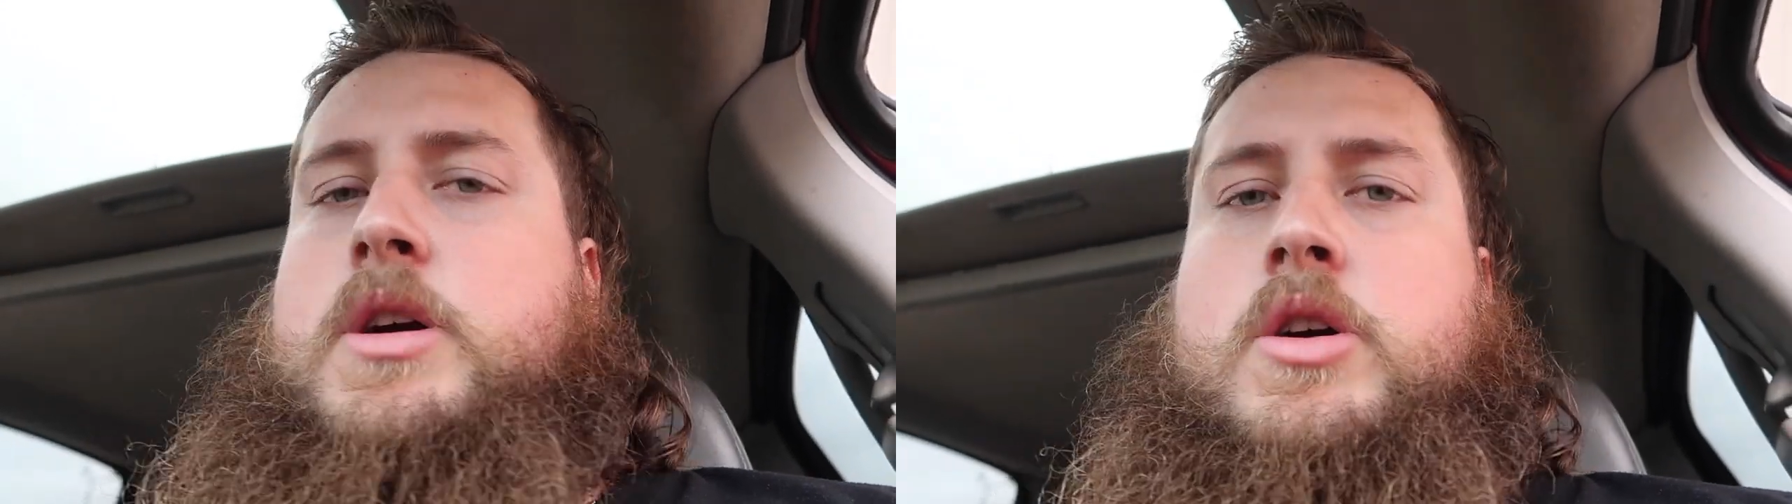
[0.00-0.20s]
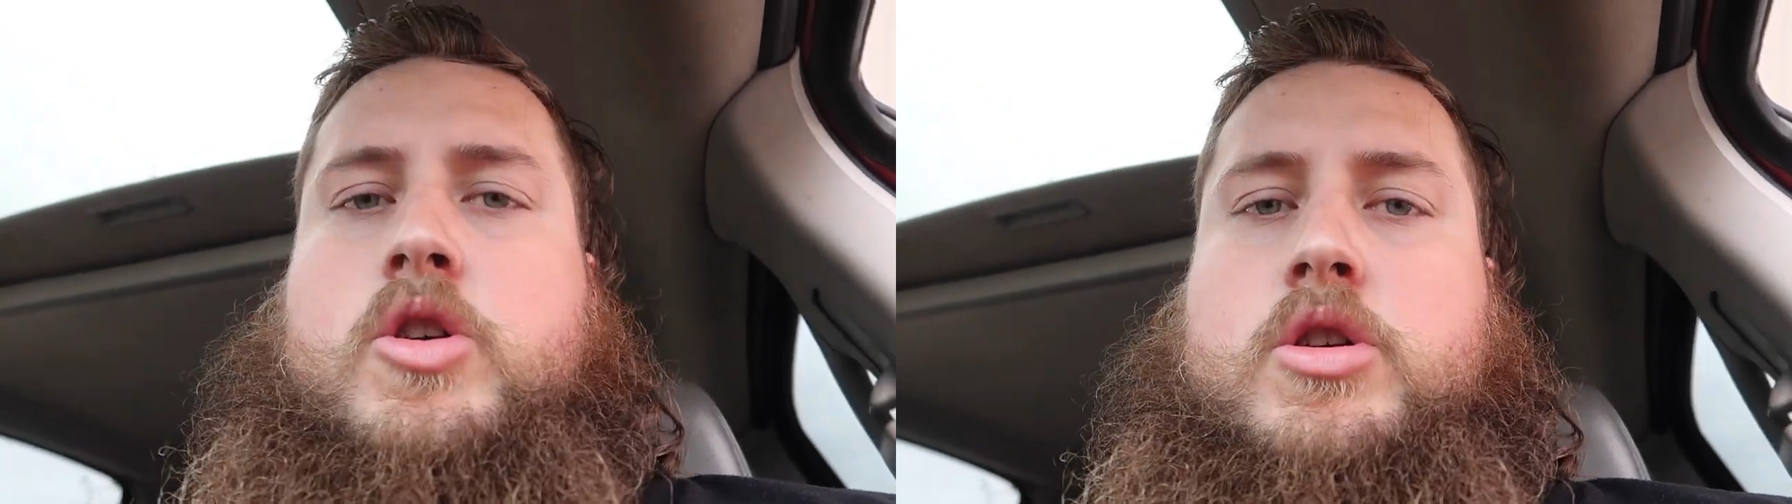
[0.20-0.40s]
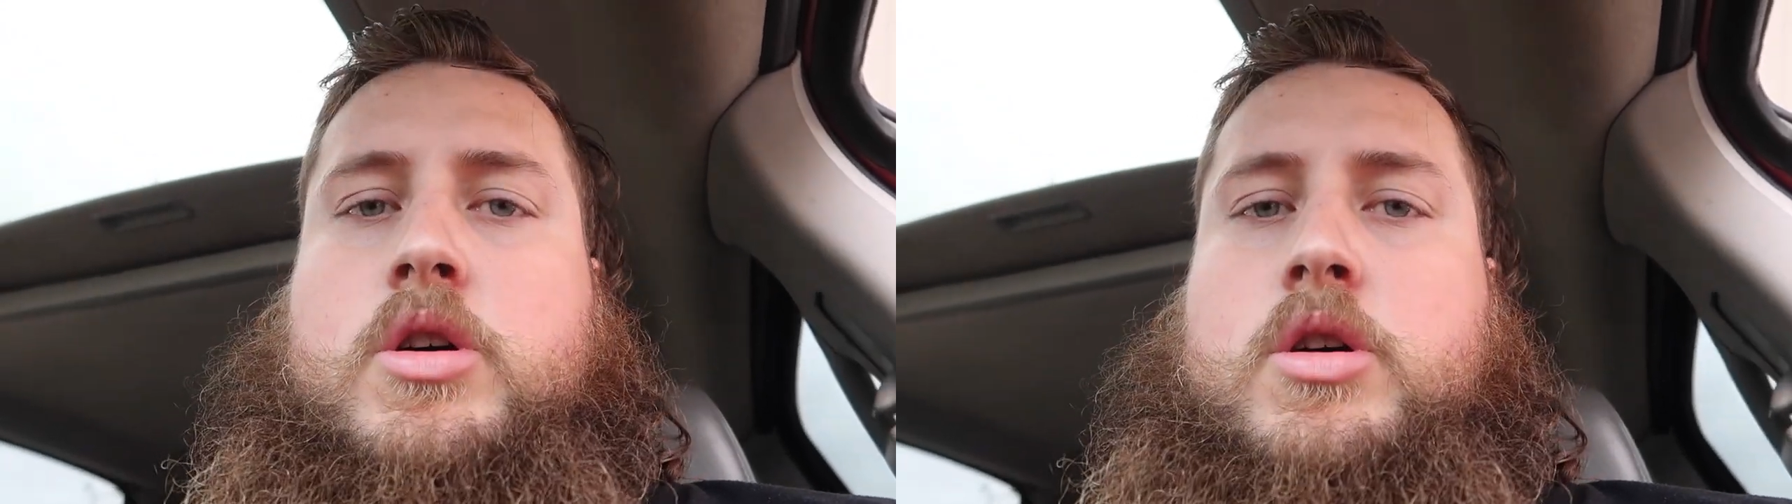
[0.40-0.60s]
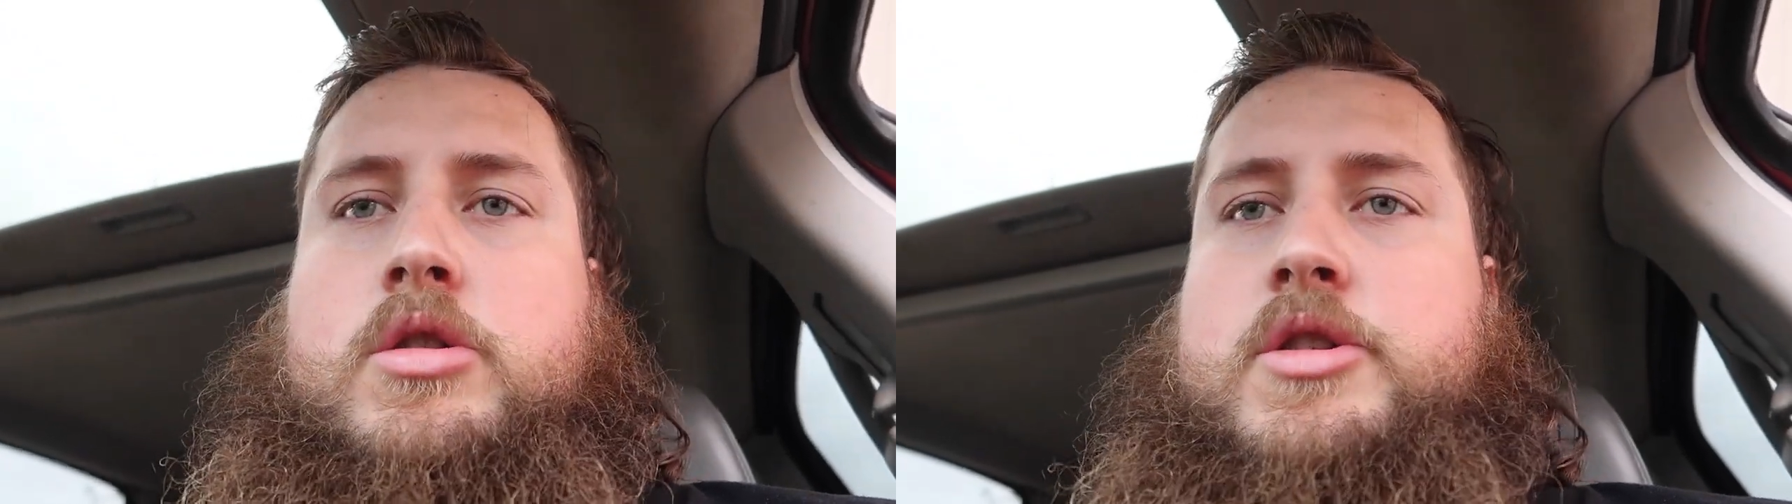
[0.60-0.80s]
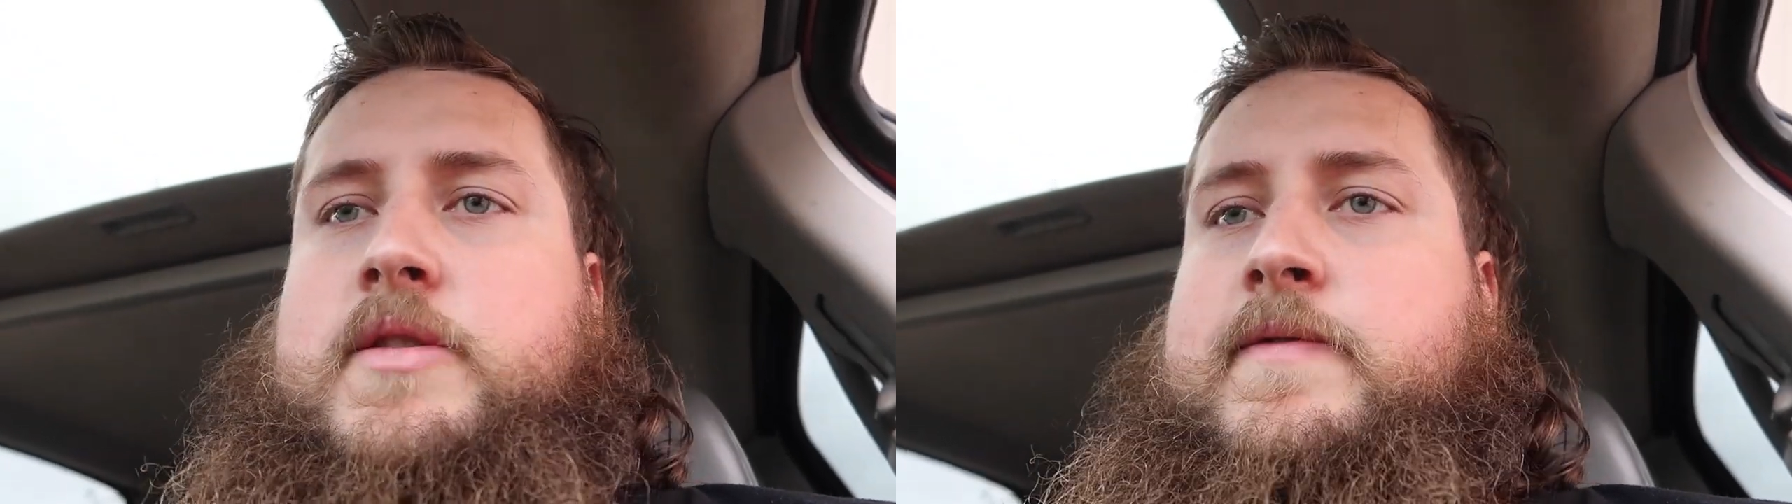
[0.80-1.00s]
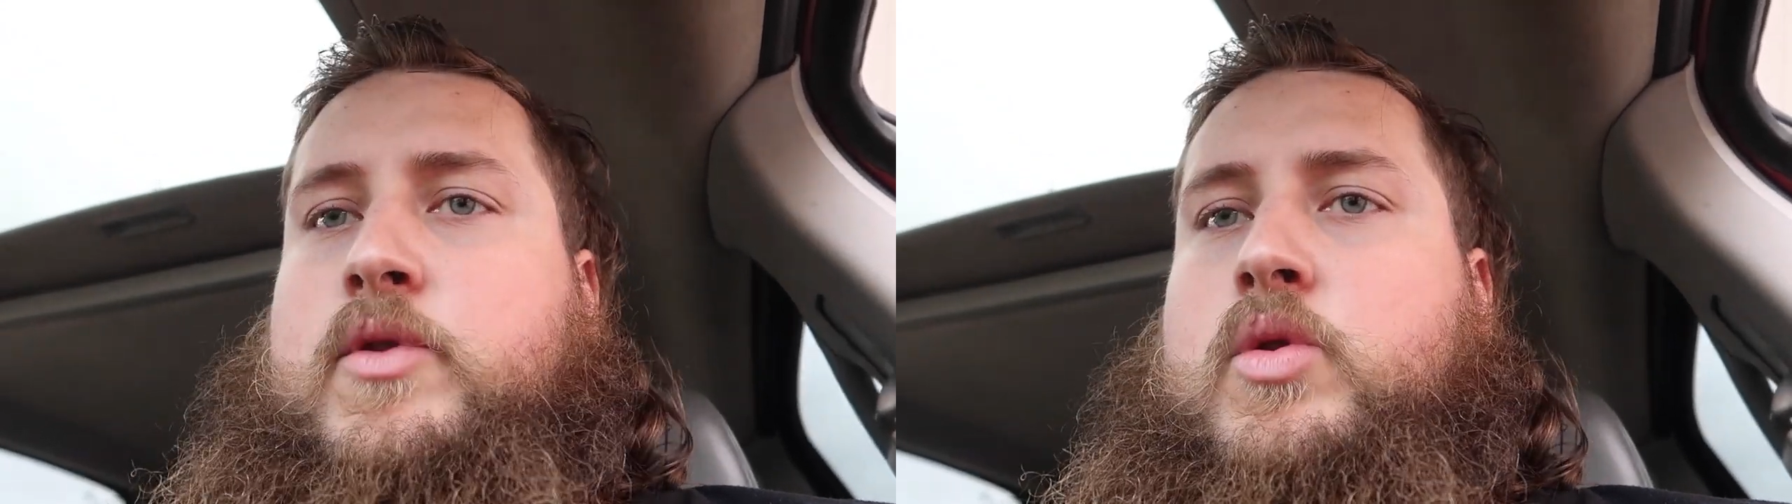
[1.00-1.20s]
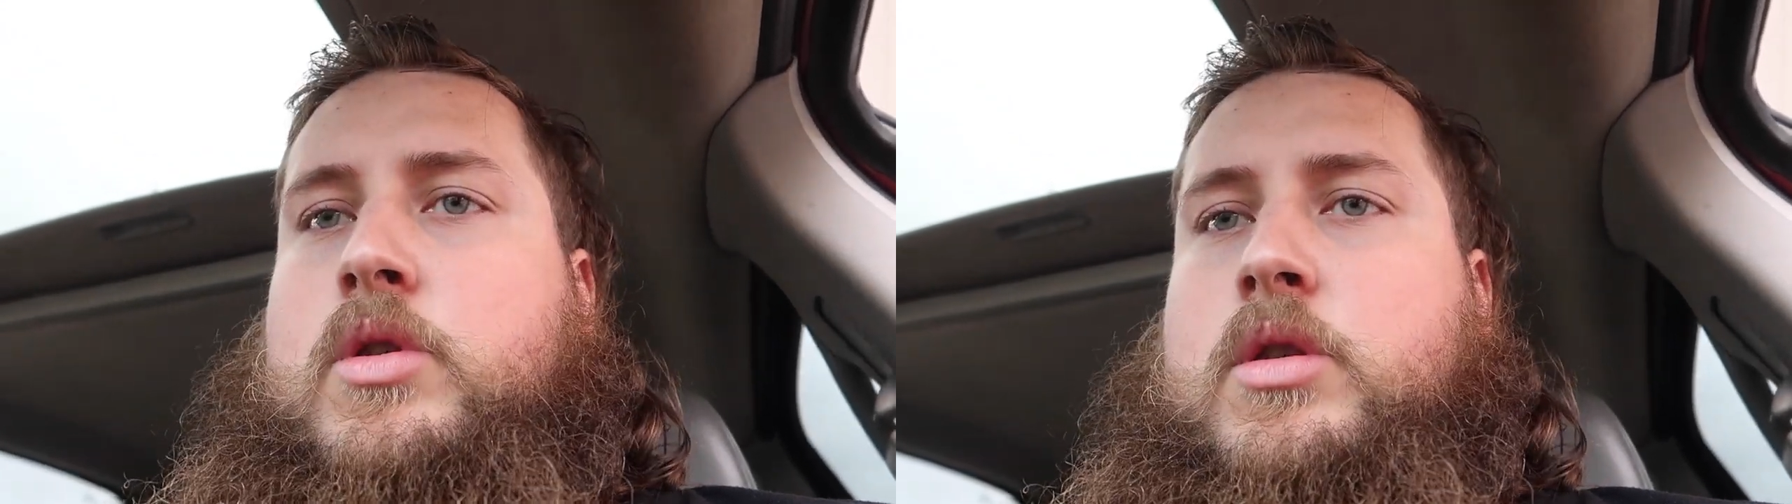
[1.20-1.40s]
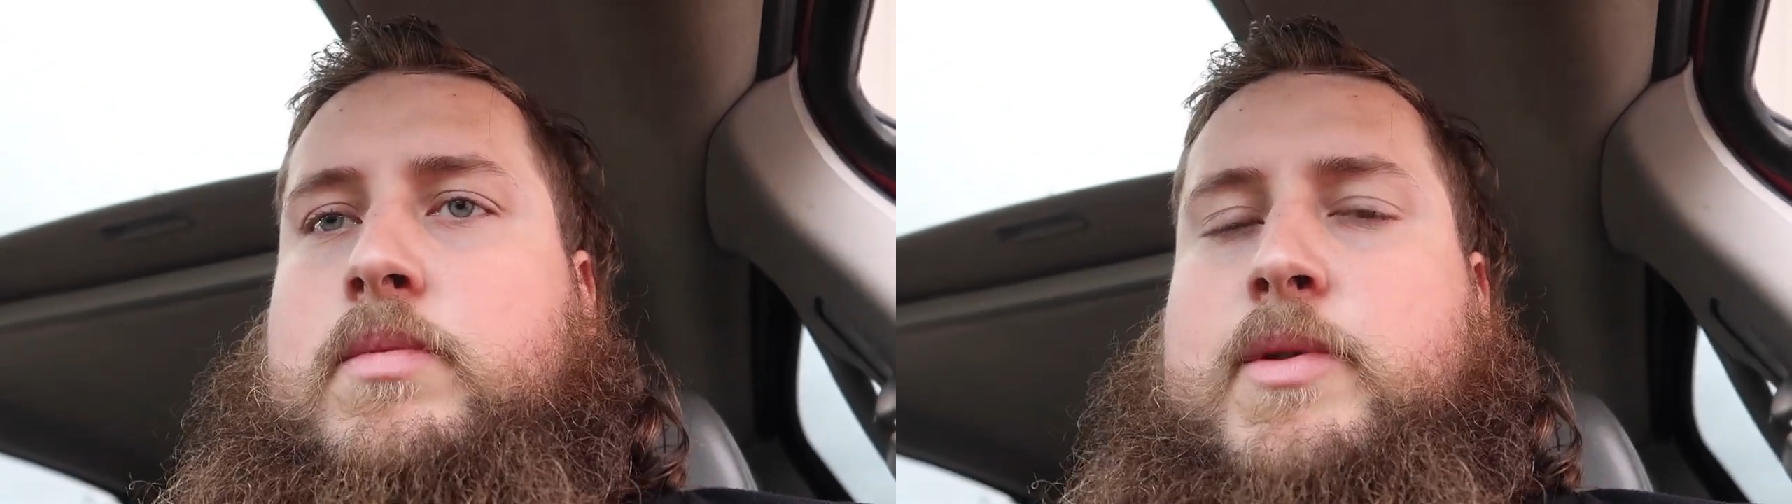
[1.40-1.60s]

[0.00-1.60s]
$100 in fuel,